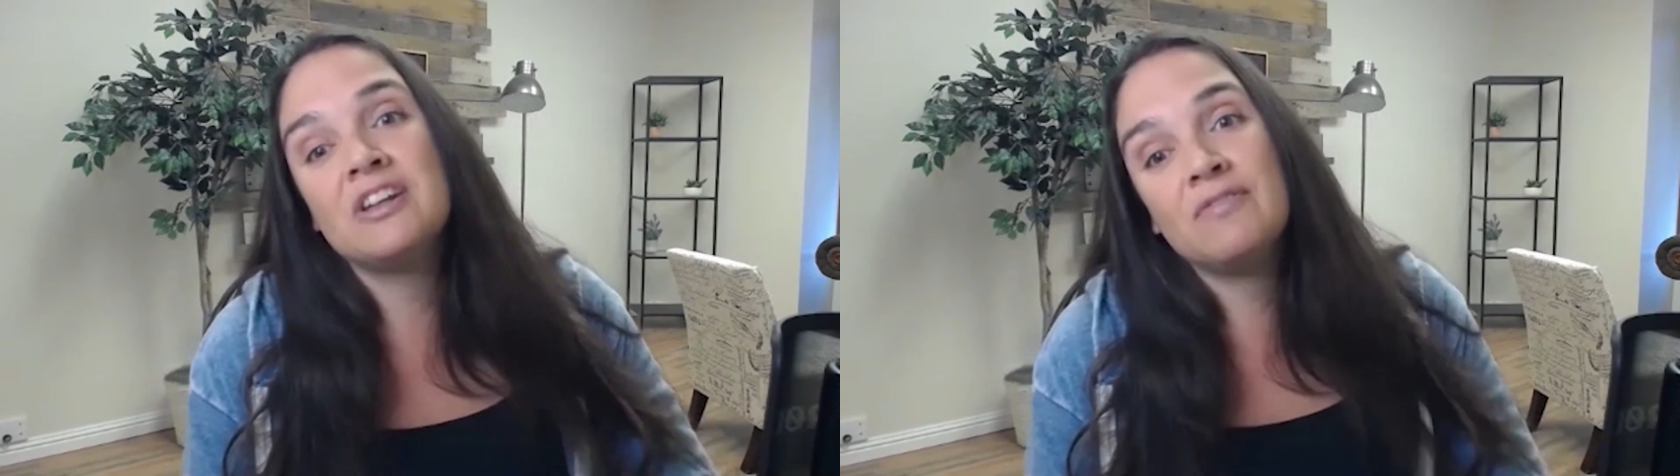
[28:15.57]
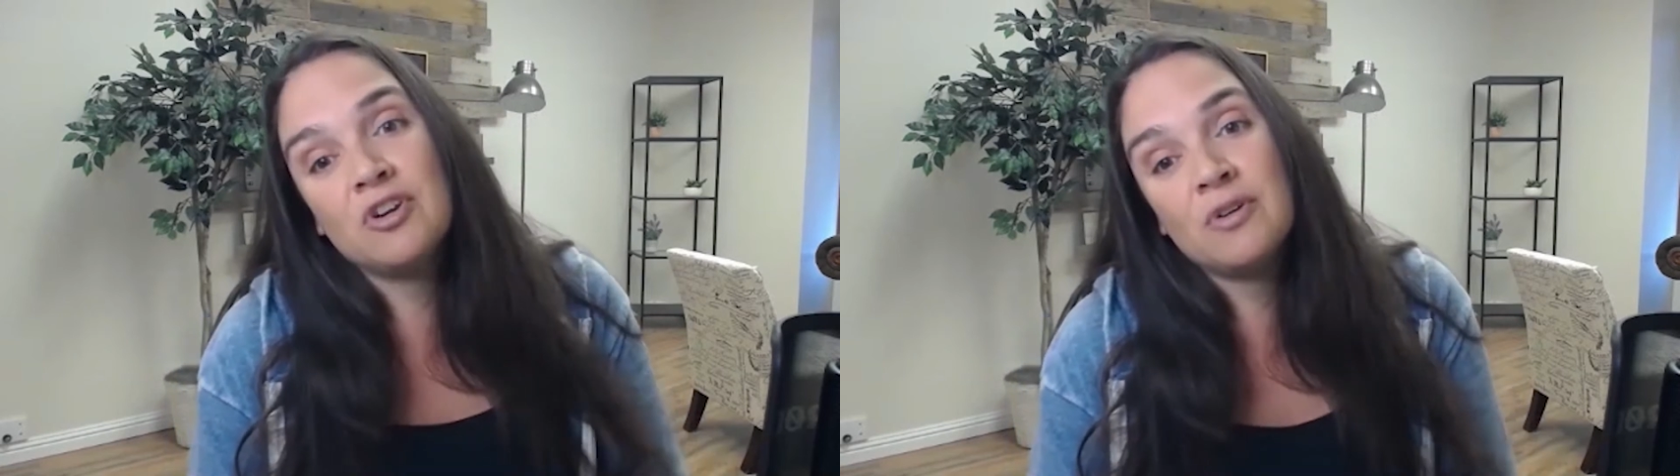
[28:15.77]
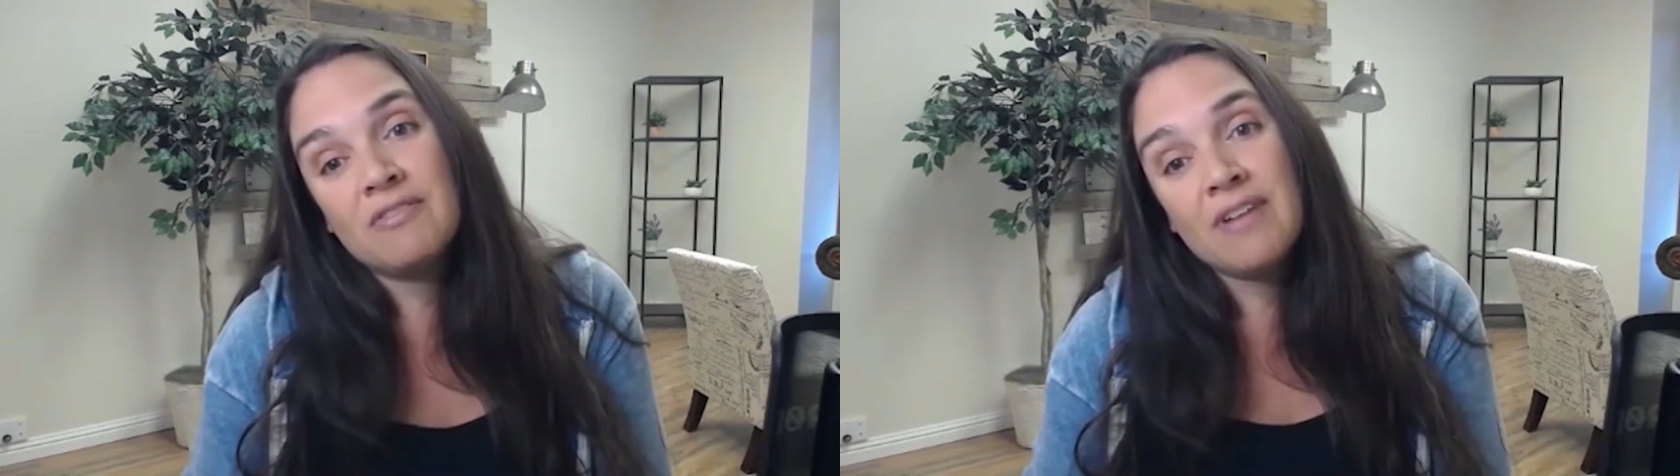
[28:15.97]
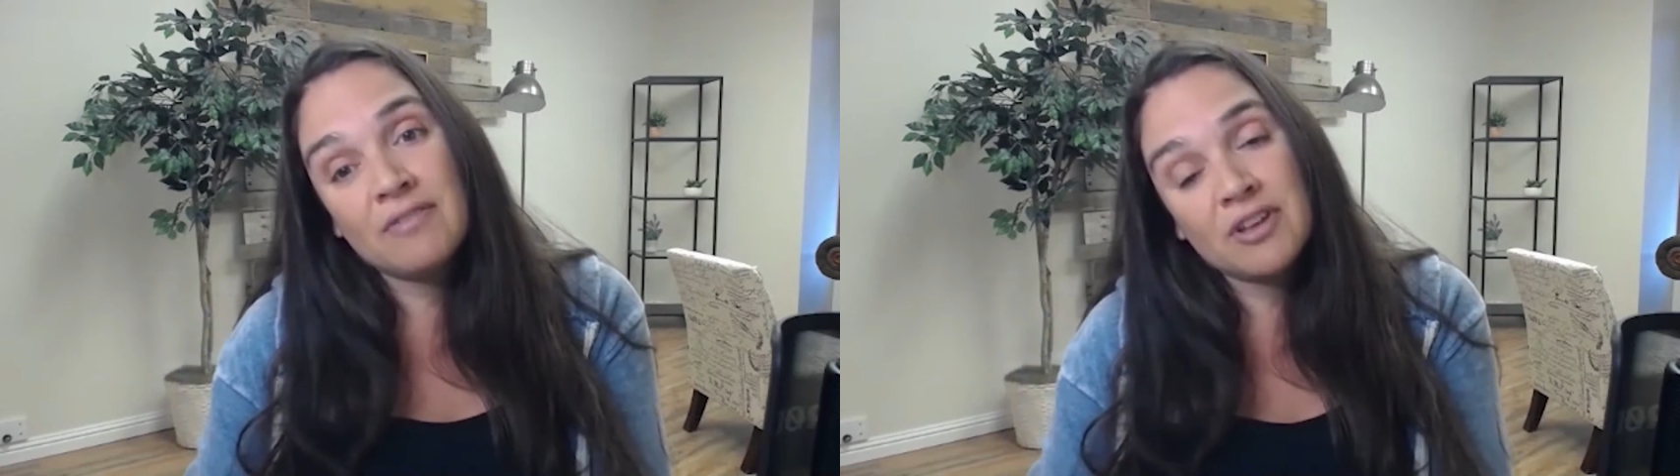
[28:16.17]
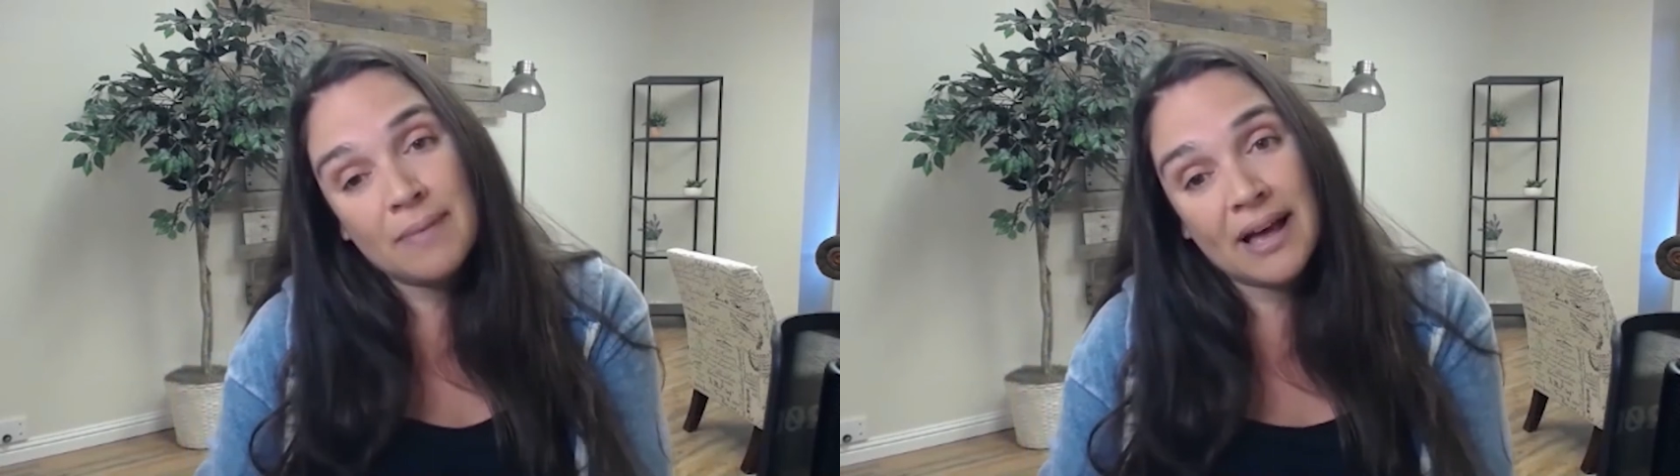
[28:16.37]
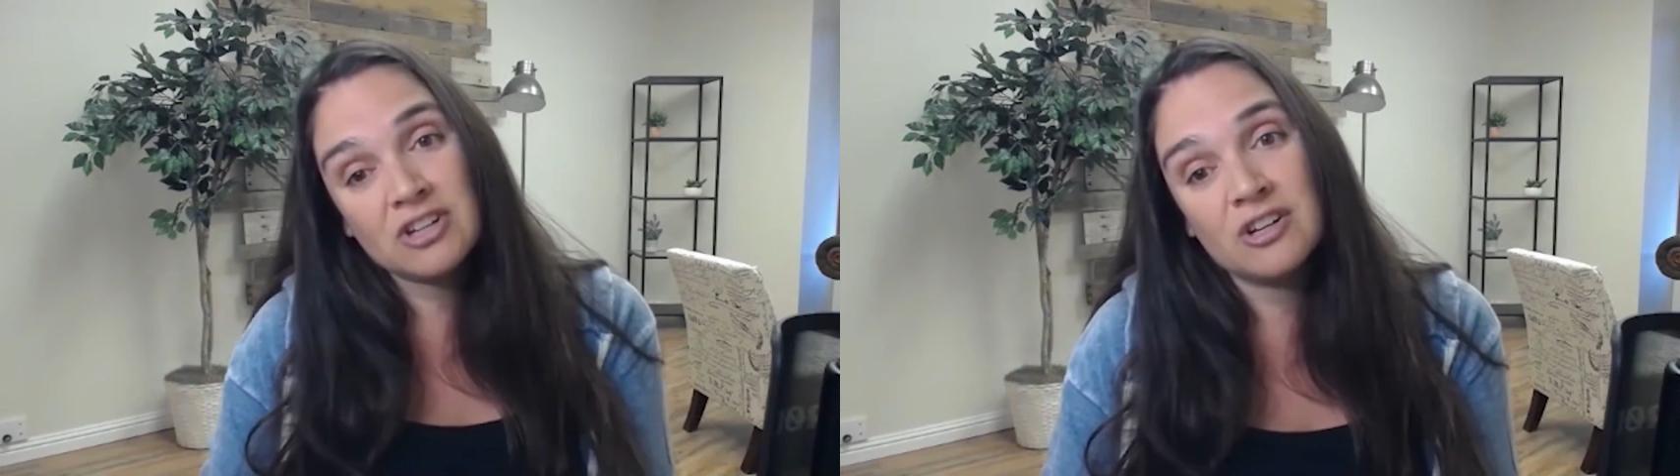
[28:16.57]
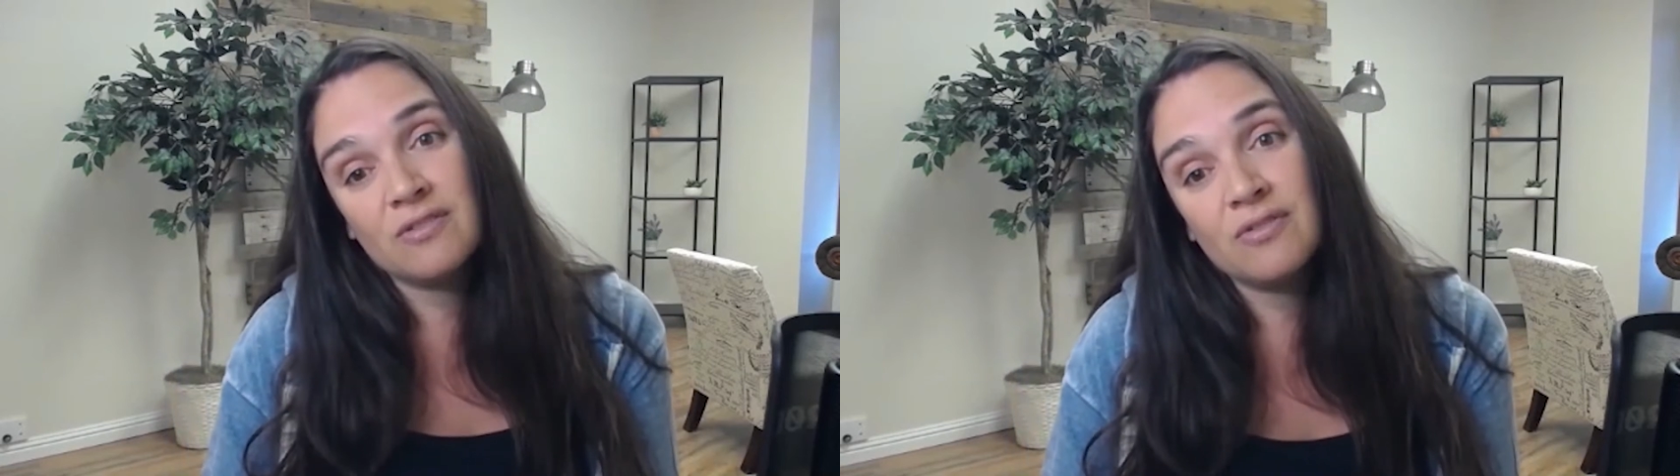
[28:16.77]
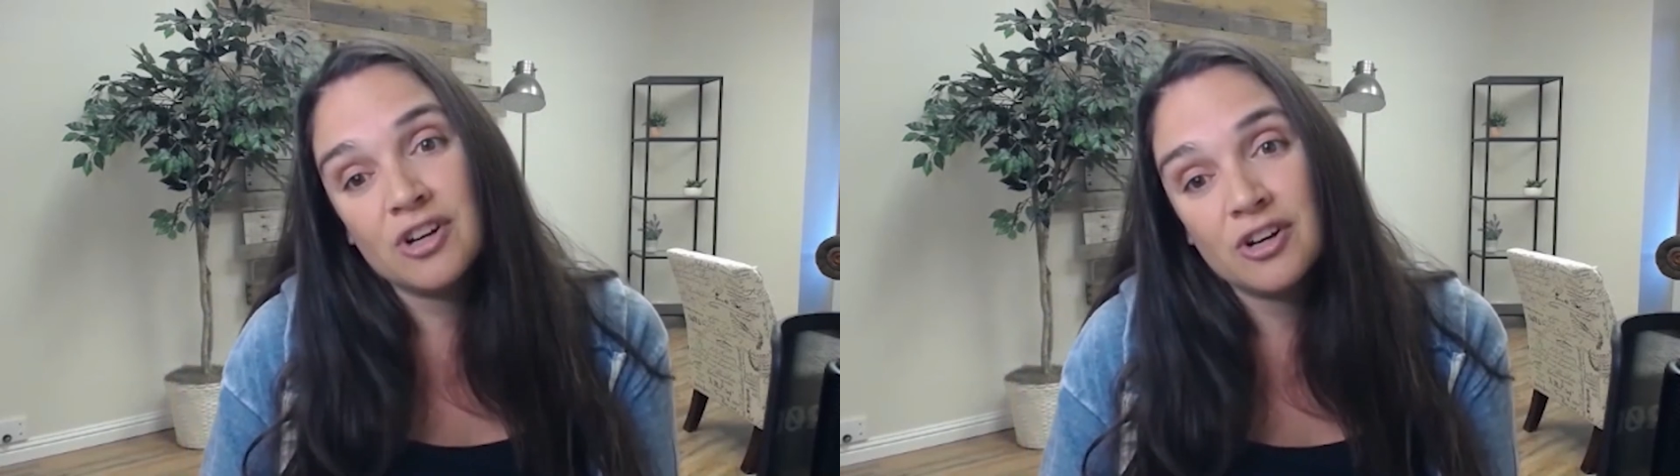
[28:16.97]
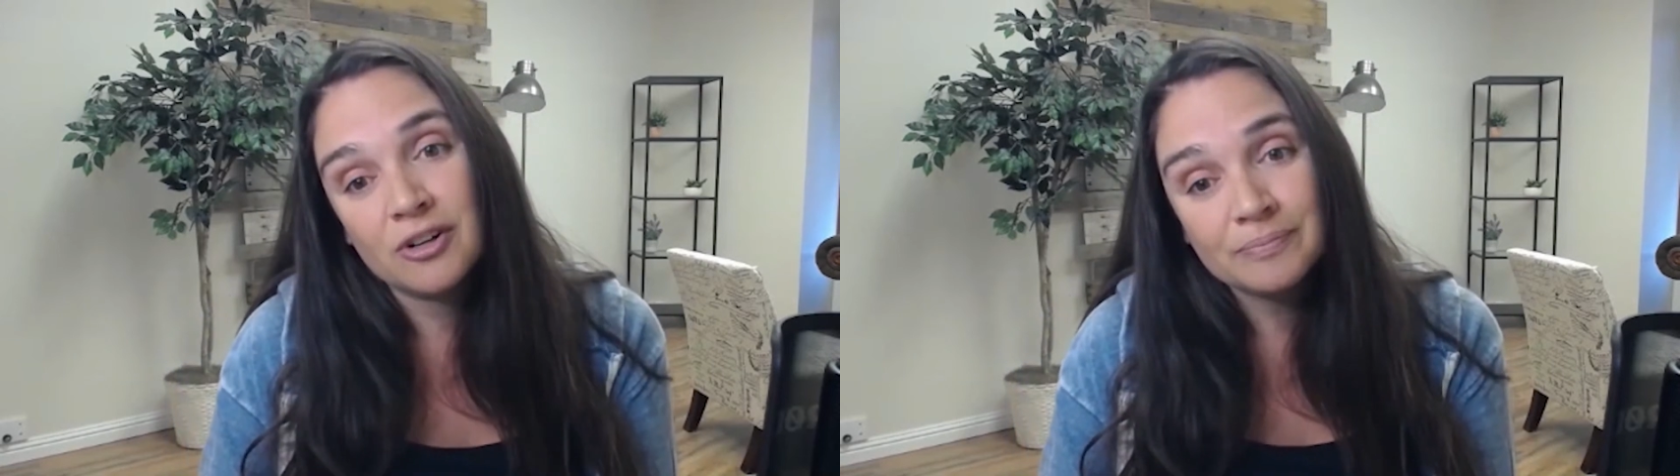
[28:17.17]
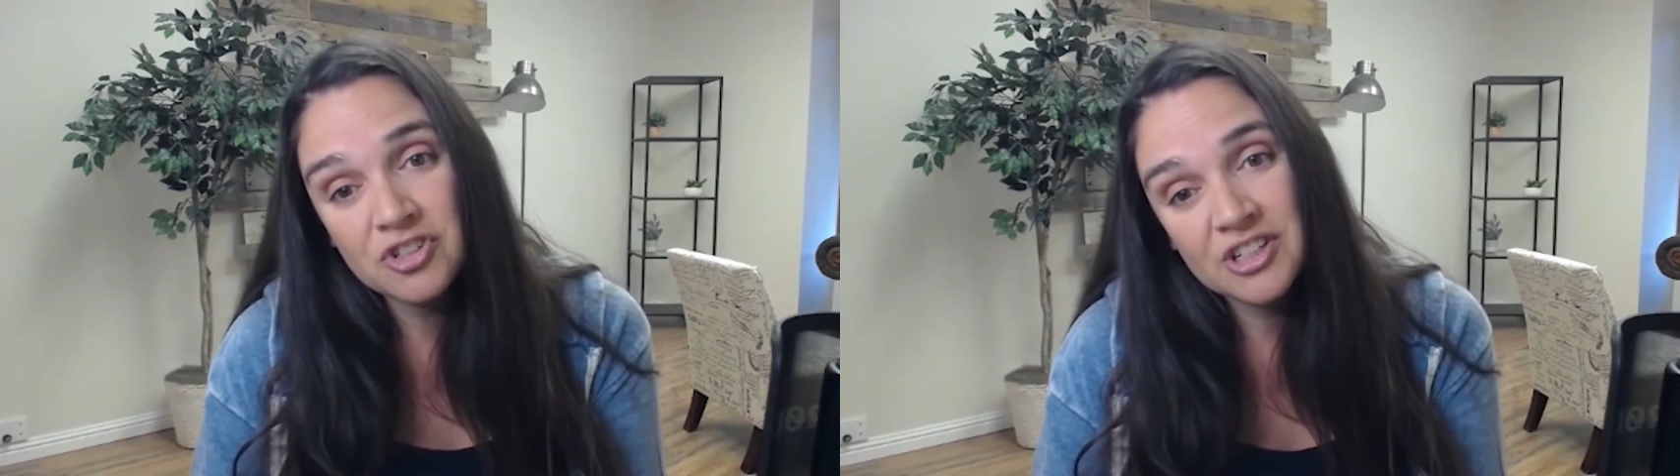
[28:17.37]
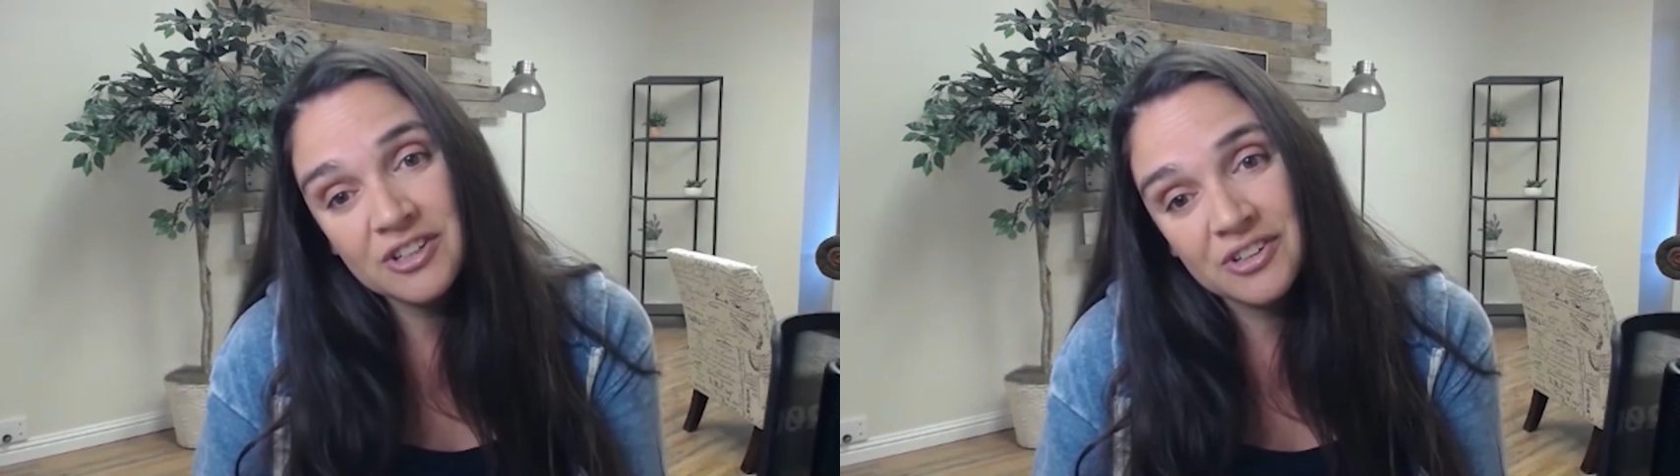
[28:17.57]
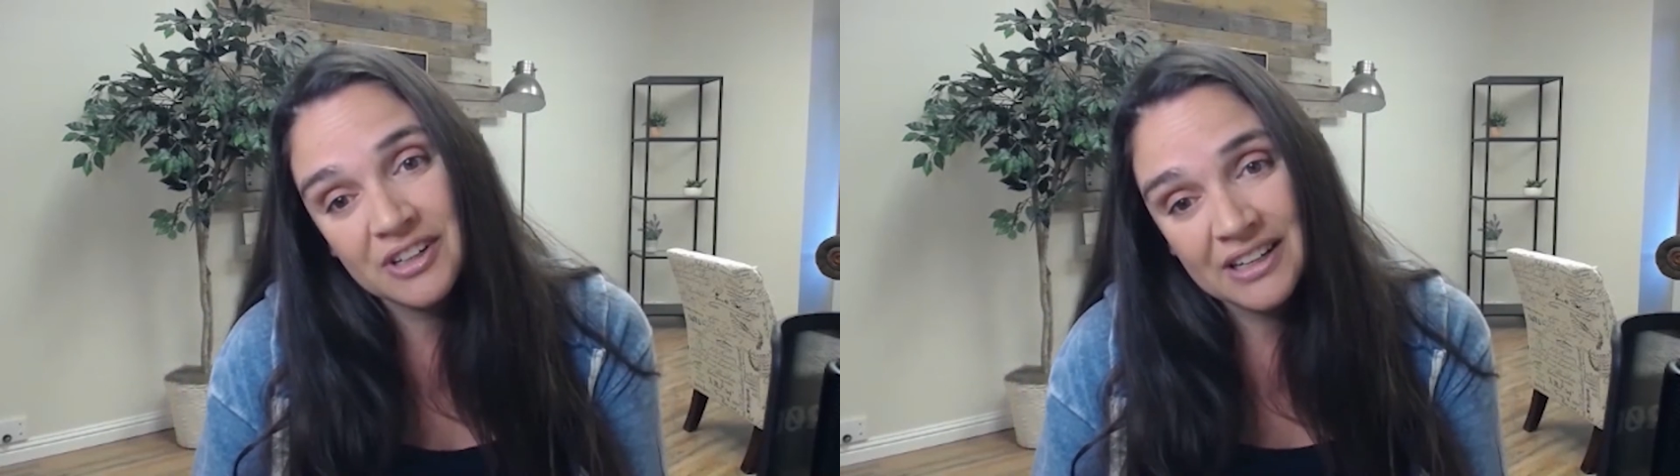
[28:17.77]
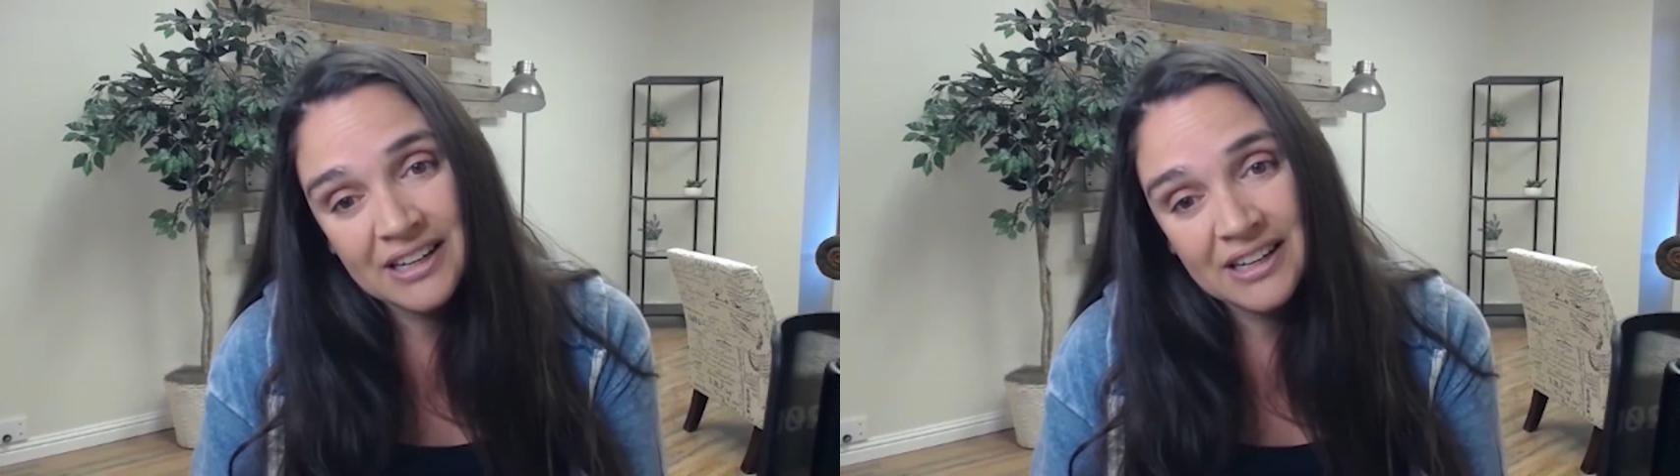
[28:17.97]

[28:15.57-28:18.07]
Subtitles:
If you don't even have compassion for your children,